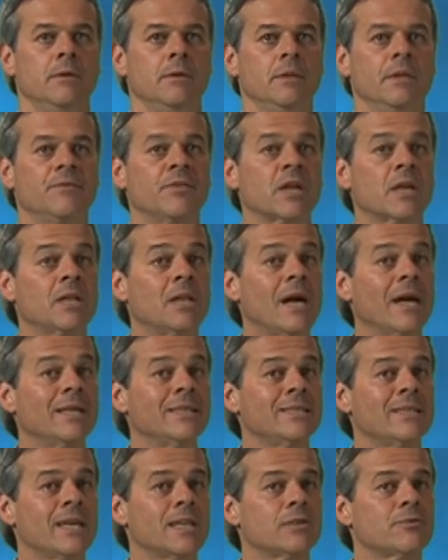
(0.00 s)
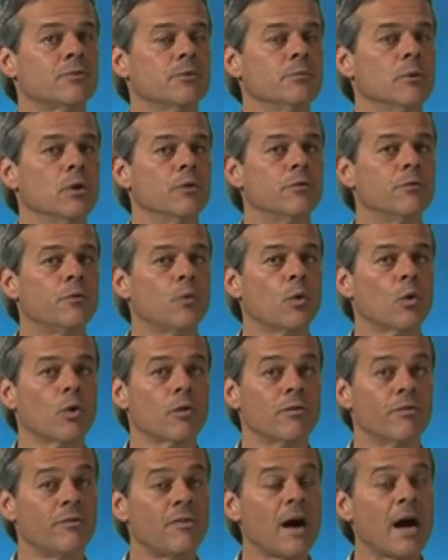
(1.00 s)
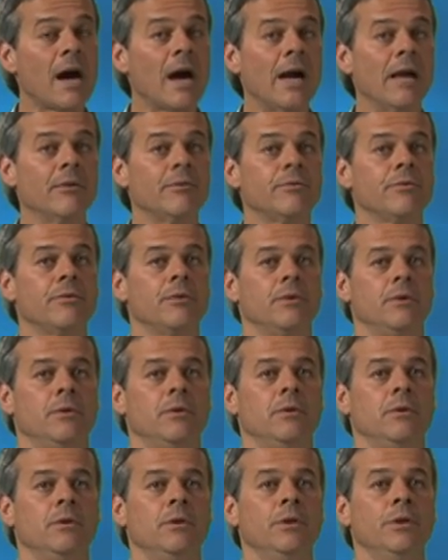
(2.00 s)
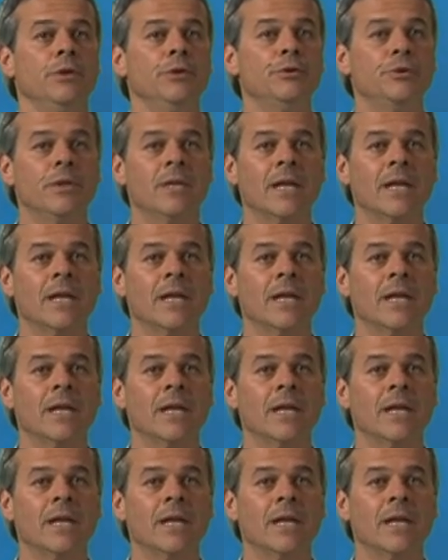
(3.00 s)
If the client tests for mode 4 or 5, you do